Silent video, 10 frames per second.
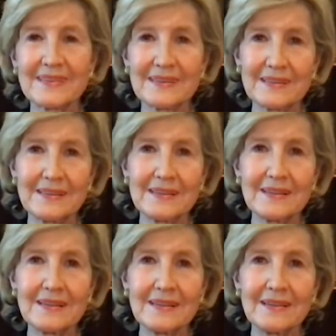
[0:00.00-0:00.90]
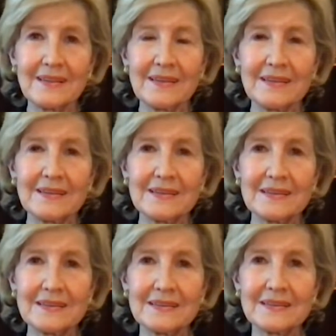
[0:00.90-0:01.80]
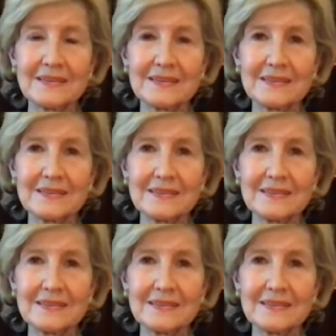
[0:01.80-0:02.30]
No words are spoken by the person on screen.